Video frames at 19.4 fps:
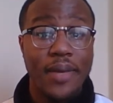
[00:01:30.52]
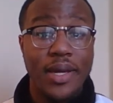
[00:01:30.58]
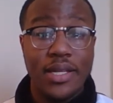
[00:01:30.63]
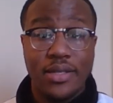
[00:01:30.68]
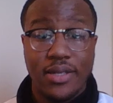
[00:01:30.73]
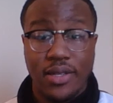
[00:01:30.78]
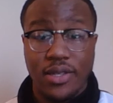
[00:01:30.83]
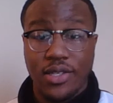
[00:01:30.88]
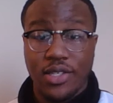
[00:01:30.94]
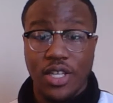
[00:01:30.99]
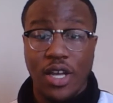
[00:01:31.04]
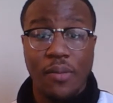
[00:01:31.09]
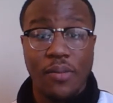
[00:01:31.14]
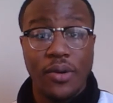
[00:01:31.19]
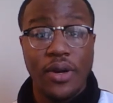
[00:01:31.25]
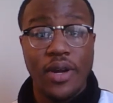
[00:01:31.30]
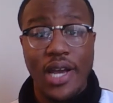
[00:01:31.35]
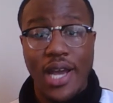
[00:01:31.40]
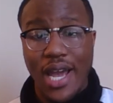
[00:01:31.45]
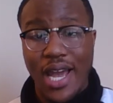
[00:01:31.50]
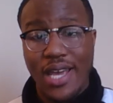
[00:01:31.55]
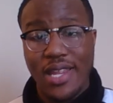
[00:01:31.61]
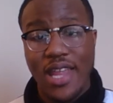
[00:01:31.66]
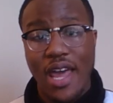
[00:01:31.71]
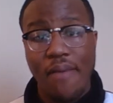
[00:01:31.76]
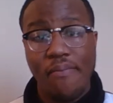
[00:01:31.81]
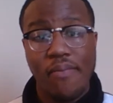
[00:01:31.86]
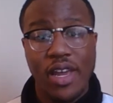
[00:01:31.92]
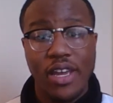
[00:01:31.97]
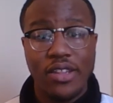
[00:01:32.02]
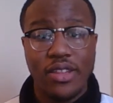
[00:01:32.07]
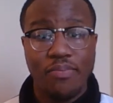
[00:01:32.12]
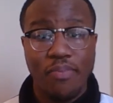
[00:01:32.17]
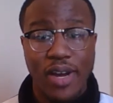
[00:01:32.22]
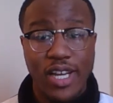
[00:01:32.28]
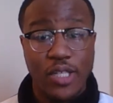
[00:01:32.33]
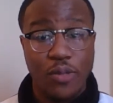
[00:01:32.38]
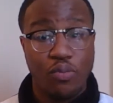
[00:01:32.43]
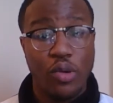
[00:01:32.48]
into the summer, and that made
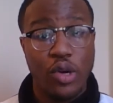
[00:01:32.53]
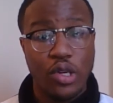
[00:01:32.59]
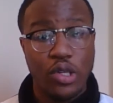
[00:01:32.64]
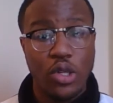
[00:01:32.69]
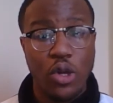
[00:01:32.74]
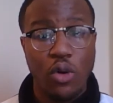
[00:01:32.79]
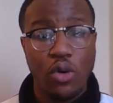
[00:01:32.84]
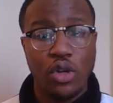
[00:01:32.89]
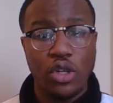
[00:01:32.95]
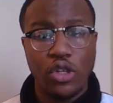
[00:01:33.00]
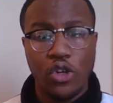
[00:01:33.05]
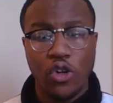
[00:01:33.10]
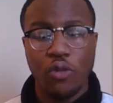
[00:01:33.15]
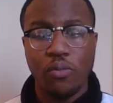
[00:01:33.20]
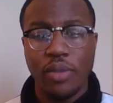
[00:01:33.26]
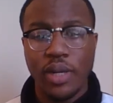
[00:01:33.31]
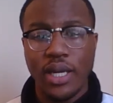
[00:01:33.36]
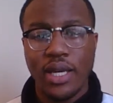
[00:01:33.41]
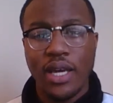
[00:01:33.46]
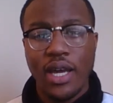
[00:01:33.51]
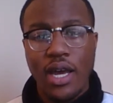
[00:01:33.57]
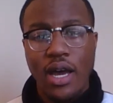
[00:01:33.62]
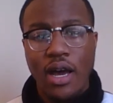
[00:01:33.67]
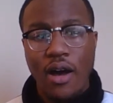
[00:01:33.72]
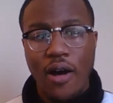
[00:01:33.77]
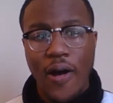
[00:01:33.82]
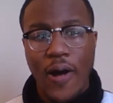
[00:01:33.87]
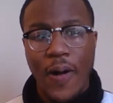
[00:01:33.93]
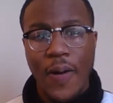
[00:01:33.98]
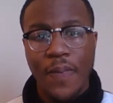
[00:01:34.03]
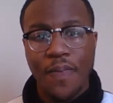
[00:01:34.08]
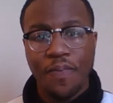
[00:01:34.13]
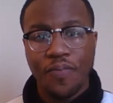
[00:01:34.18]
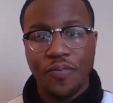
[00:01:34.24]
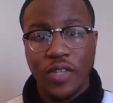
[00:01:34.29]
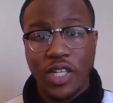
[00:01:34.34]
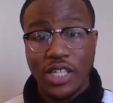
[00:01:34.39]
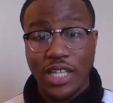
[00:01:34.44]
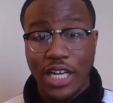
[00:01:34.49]
my spring load a little bit
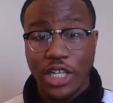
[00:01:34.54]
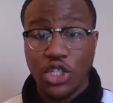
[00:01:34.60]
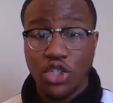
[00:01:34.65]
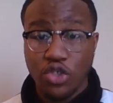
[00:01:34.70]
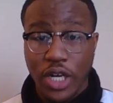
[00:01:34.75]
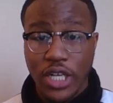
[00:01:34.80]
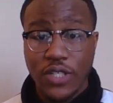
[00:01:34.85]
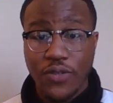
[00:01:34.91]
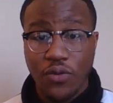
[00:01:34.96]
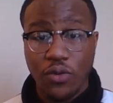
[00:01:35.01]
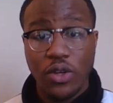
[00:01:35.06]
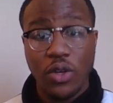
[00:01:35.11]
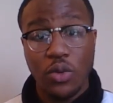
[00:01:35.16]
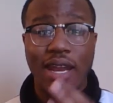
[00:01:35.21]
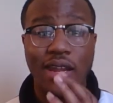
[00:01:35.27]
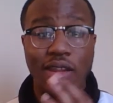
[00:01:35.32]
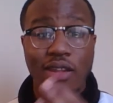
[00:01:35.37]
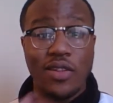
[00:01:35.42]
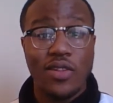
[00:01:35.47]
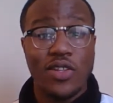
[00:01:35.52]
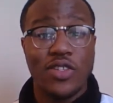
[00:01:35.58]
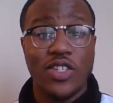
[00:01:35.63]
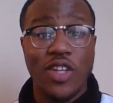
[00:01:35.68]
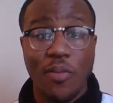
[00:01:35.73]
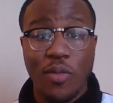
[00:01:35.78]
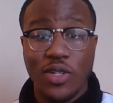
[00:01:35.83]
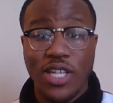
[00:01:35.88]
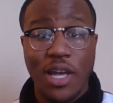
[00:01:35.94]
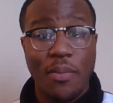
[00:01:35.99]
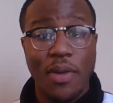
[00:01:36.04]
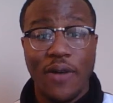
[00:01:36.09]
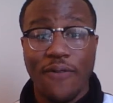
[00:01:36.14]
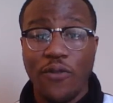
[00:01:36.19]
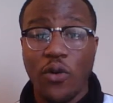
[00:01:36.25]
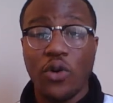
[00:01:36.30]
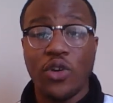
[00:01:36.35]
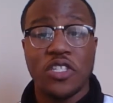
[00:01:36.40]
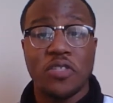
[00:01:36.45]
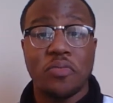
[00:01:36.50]
less stressful. And then in the summertime, I
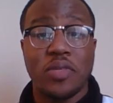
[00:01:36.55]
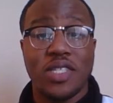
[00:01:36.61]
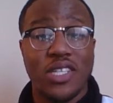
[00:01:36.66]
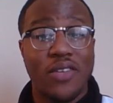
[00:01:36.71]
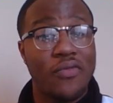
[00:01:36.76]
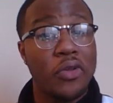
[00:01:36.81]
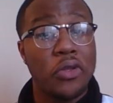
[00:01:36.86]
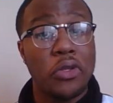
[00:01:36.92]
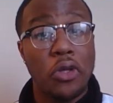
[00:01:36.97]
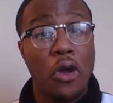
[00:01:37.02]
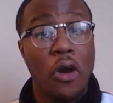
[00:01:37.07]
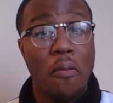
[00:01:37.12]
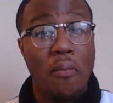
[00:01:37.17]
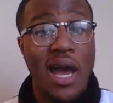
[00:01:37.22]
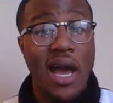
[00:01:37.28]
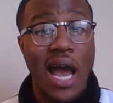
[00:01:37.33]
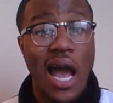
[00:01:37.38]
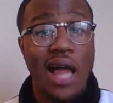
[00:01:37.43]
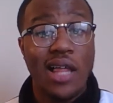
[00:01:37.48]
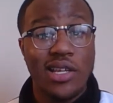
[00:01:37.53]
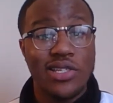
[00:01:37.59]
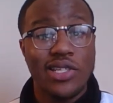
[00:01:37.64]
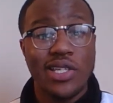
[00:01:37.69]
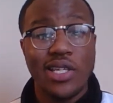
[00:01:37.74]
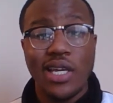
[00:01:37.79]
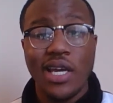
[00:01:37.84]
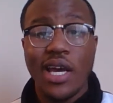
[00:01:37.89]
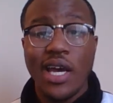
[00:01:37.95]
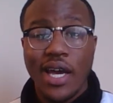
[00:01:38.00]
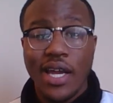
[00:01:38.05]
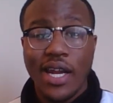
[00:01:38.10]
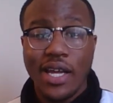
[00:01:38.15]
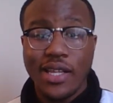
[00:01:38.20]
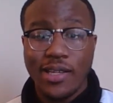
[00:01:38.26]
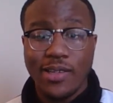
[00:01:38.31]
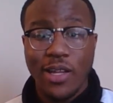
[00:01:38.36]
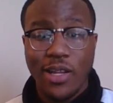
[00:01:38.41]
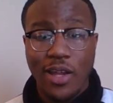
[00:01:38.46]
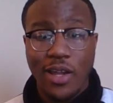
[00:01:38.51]
focused specifically on biology, and I
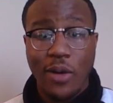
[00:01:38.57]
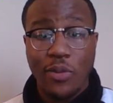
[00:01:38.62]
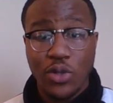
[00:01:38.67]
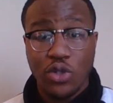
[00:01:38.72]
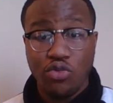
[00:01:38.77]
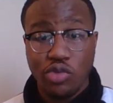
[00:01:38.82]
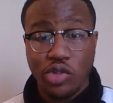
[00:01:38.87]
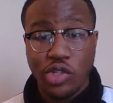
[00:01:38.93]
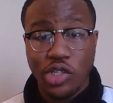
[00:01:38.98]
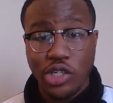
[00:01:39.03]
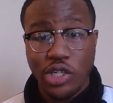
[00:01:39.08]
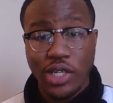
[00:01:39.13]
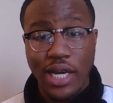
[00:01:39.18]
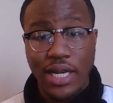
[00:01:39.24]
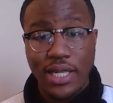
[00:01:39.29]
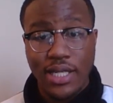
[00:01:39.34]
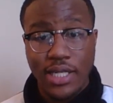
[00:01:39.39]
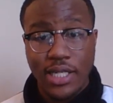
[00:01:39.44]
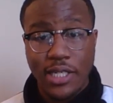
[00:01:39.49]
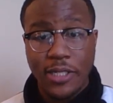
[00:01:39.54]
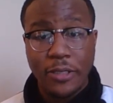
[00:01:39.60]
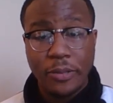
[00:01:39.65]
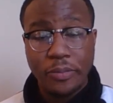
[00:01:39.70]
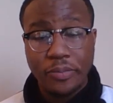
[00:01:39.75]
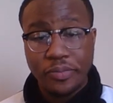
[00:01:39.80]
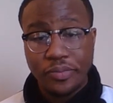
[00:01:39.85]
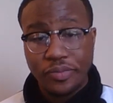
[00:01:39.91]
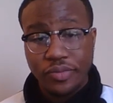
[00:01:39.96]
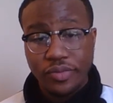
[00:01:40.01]
think that was a really good idea.